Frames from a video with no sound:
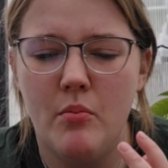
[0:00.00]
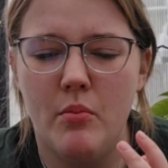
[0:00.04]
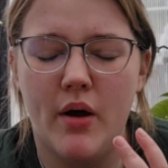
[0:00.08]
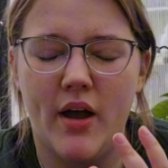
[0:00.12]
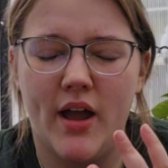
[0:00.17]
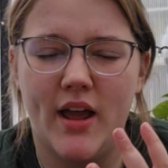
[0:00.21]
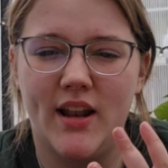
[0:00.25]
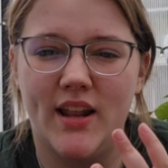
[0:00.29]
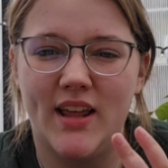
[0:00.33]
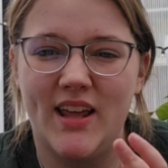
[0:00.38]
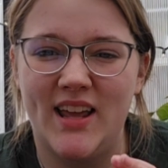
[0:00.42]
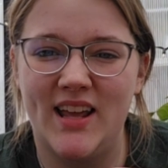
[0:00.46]

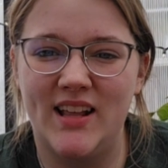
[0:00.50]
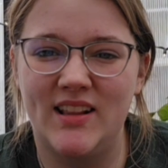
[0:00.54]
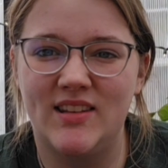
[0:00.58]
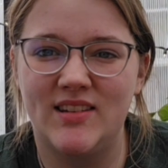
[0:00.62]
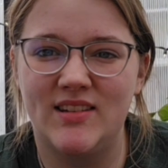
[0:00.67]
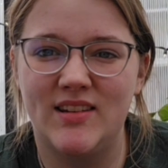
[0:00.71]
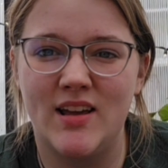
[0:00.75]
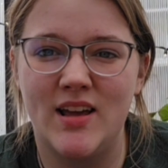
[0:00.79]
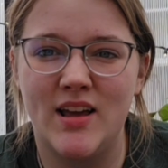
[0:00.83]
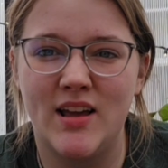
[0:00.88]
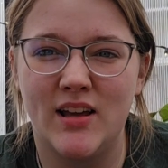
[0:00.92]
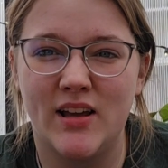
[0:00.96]
But
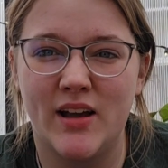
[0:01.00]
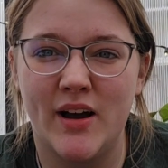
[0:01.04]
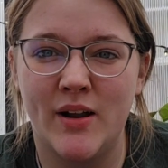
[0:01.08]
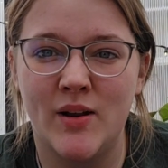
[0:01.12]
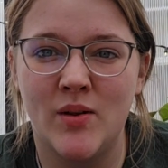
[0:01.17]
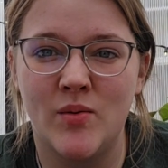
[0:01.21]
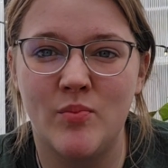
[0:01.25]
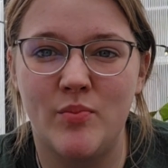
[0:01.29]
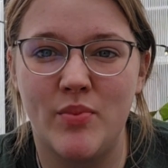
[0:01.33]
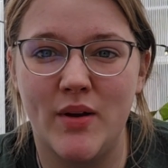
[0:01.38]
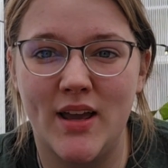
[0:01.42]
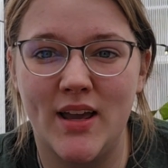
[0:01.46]
it's
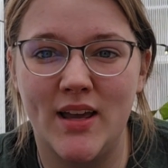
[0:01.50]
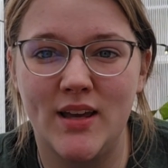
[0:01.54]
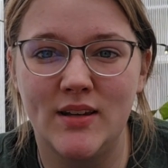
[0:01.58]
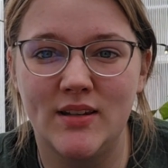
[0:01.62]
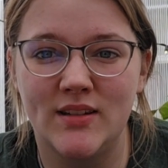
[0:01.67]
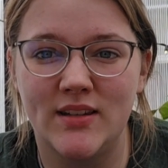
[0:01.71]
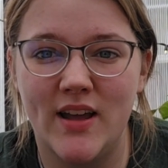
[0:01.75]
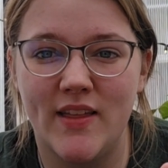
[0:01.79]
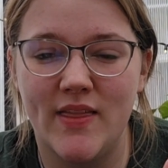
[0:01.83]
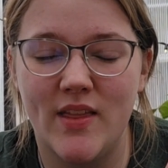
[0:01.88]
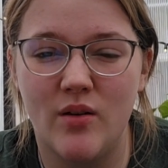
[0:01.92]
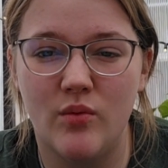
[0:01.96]
got a
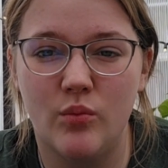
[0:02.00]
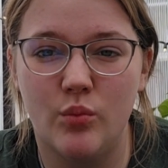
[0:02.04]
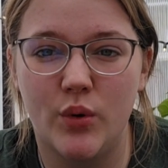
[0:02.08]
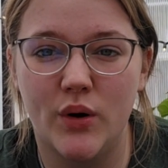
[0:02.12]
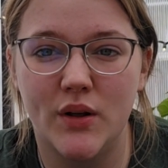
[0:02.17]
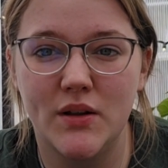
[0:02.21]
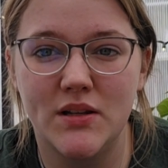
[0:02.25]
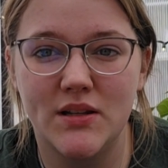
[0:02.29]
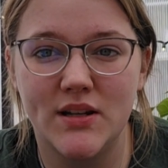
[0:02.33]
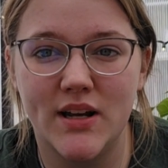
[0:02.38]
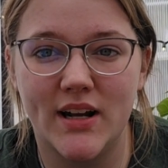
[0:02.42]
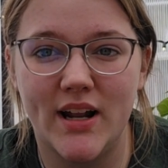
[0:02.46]
base, and then
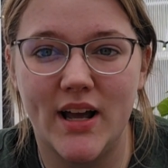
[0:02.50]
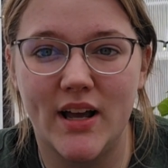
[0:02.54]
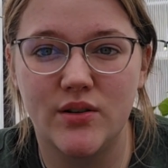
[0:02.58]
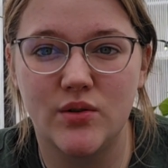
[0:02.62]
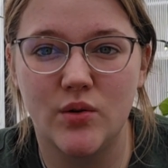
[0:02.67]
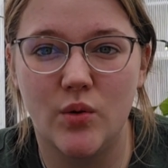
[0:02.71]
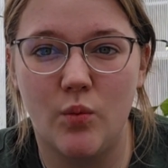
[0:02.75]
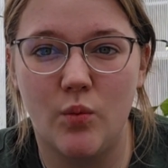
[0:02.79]
one side